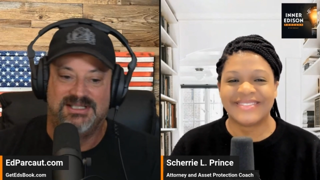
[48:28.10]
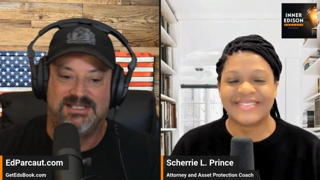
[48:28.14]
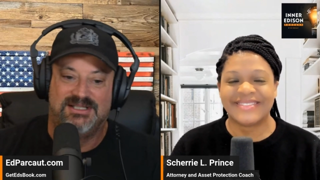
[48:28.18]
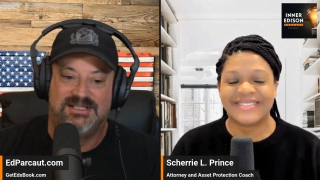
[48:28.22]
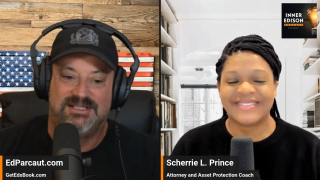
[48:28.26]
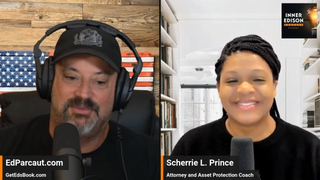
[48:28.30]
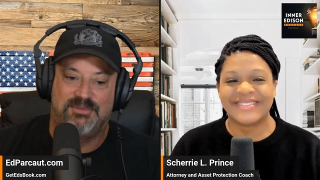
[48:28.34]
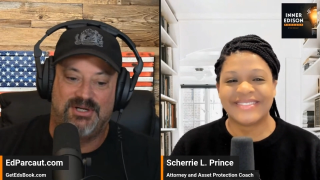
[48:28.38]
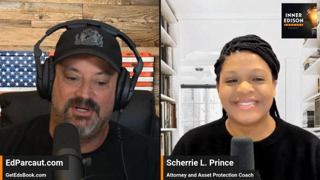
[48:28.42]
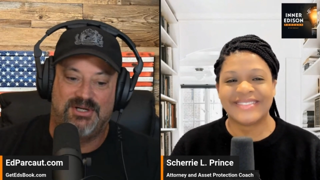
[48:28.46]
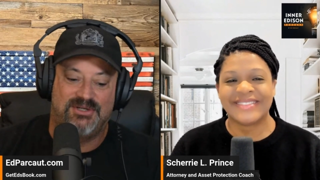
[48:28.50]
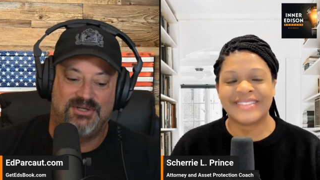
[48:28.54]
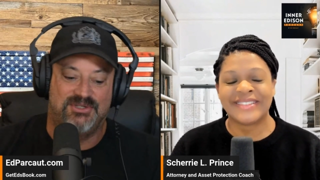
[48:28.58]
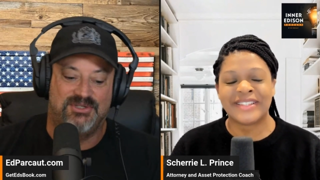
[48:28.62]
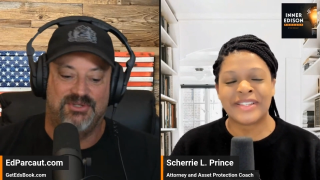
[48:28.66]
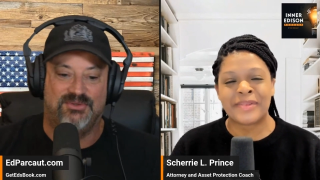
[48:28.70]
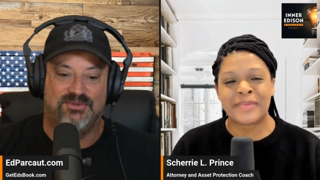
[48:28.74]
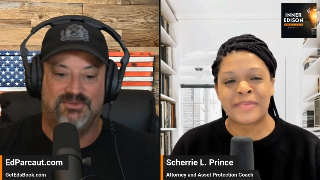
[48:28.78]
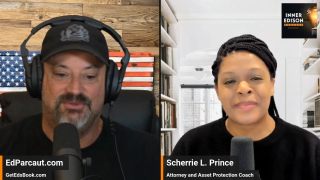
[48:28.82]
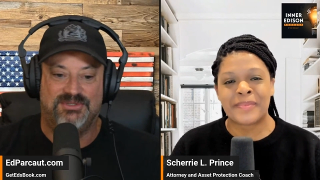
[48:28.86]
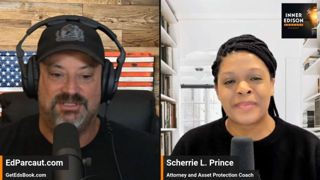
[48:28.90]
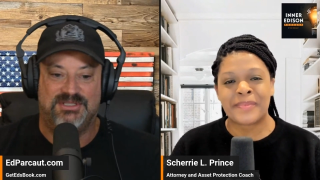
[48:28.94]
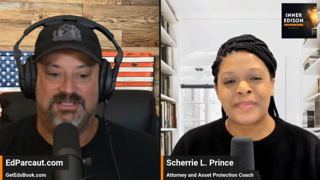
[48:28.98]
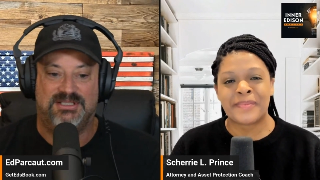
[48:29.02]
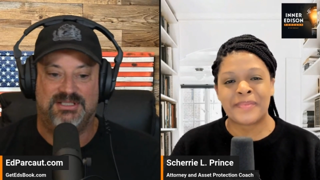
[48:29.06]
Speaker 1: part deuce.
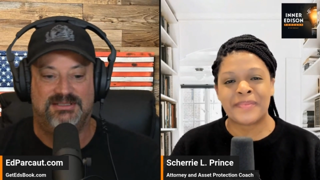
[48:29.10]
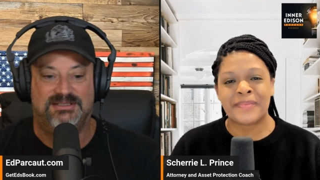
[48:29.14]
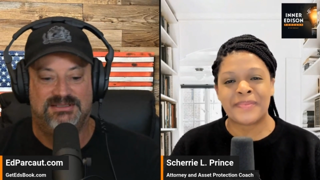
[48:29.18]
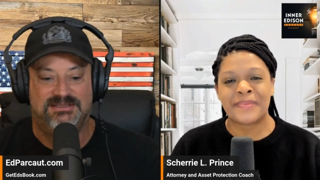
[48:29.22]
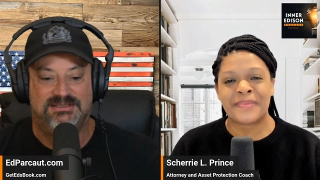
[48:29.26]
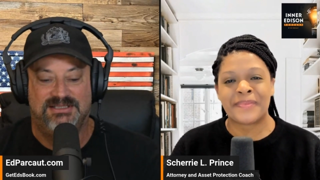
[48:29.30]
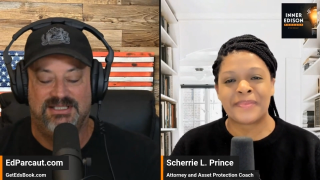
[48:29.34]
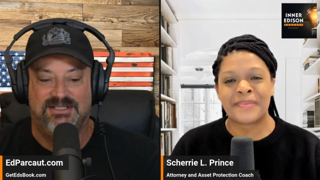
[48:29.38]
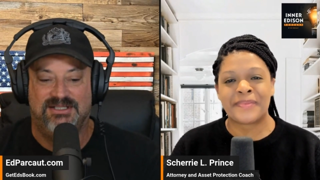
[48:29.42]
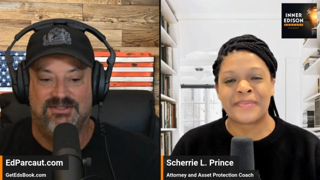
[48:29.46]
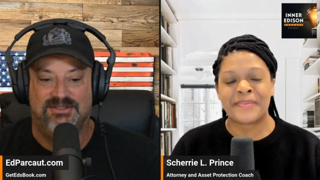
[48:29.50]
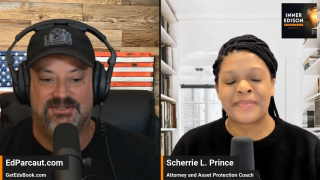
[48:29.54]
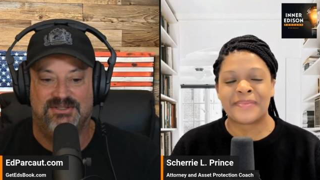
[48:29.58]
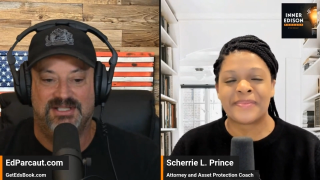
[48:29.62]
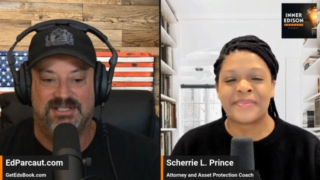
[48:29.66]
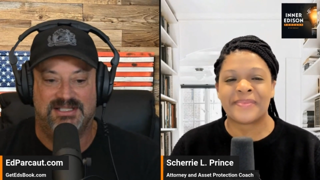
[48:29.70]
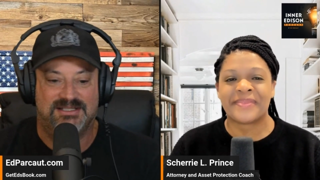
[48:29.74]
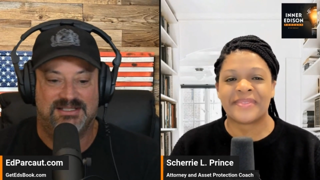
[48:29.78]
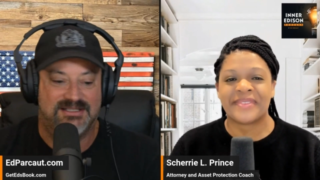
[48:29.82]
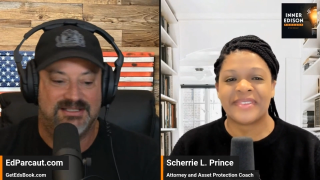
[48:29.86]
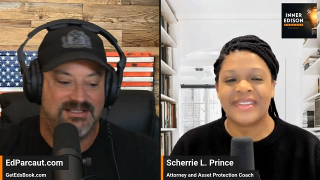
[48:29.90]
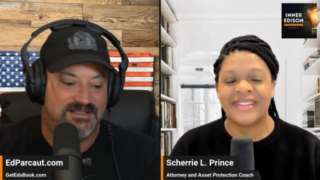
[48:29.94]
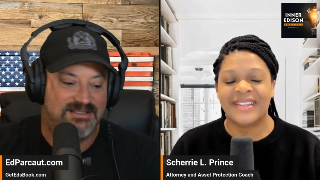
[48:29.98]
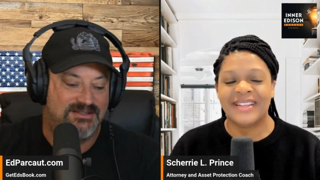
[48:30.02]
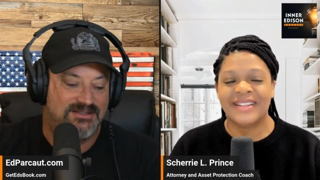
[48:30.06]
You know, like, uh,
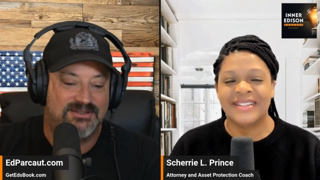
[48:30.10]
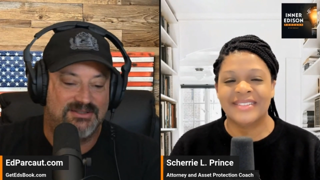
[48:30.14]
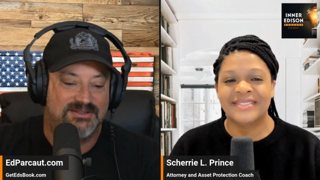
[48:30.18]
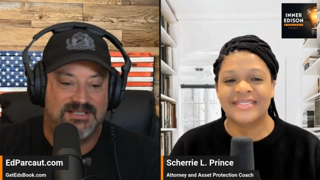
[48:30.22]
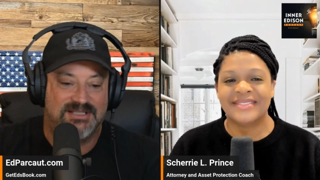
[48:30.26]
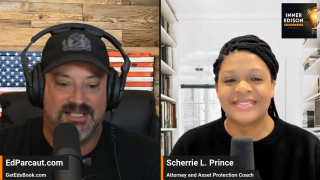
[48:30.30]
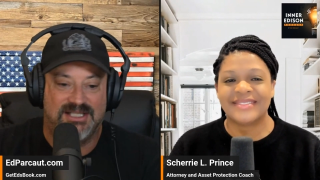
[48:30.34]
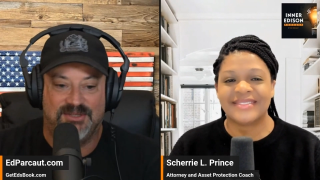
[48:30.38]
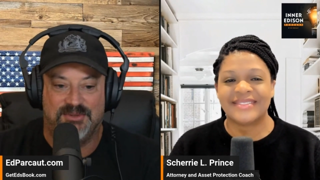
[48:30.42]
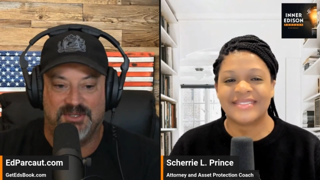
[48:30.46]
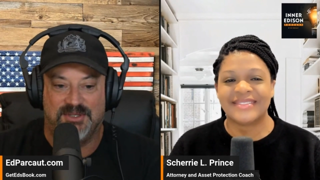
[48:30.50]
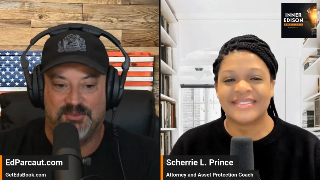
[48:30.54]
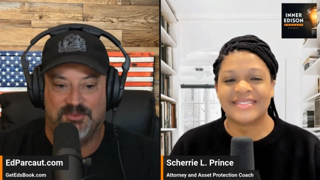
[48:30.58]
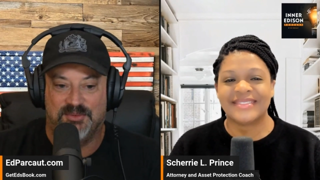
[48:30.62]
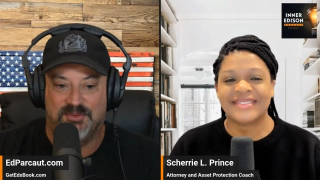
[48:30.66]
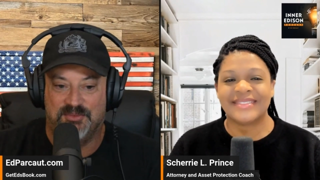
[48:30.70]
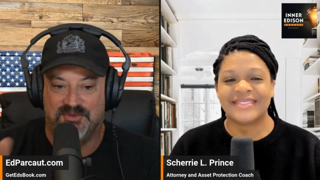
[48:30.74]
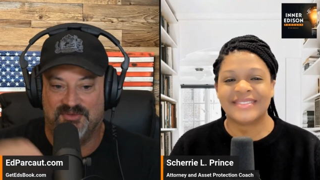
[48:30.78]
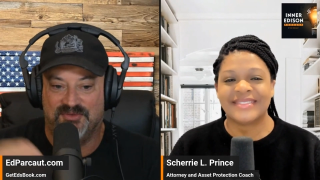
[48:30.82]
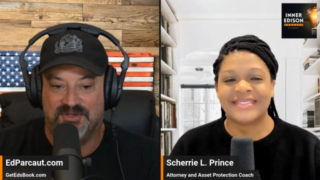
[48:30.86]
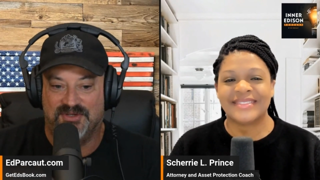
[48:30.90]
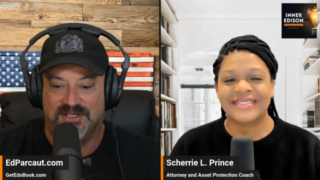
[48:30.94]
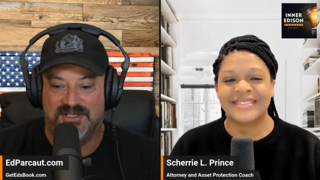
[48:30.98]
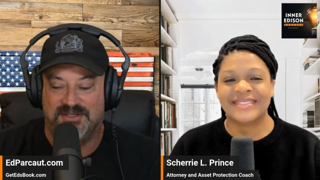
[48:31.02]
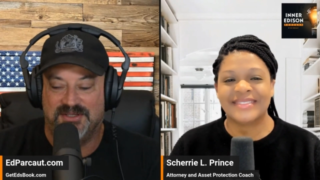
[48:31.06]
anyway, we'll move on.
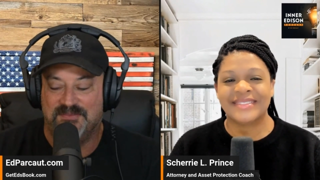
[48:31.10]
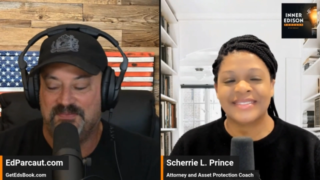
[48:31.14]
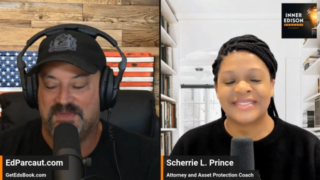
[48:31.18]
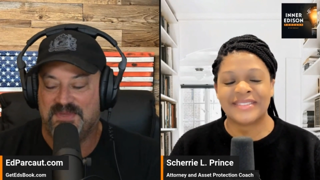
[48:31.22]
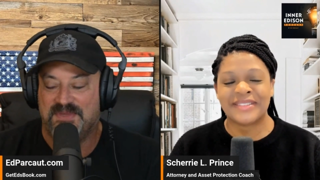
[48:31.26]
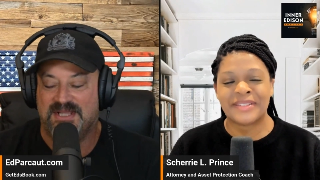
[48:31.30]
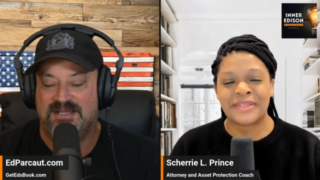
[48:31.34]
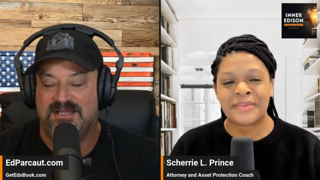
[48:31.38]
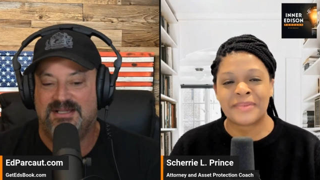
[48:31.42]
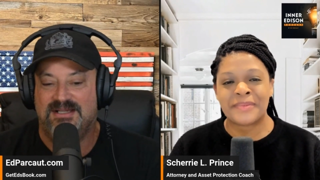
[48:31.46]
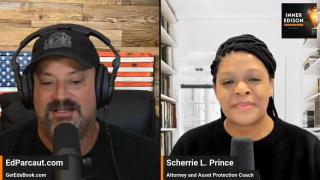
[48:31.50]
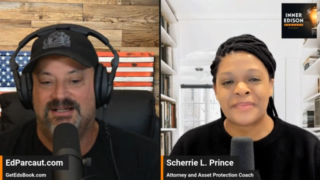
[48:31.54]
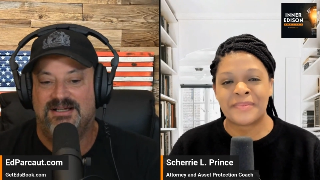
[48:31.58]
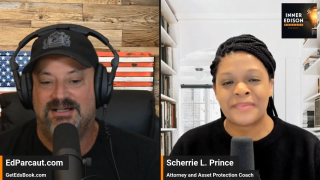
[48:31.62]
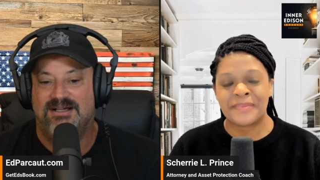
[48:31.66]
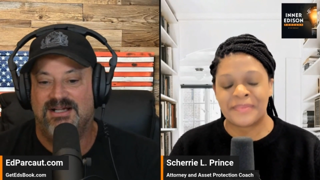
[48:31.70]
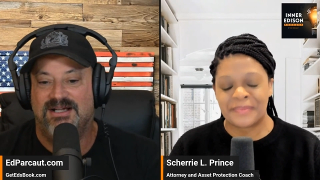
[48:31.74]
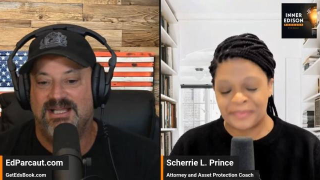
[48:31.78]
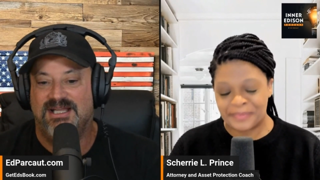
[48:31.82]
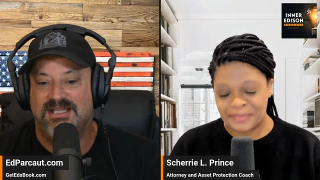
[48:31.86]
All right.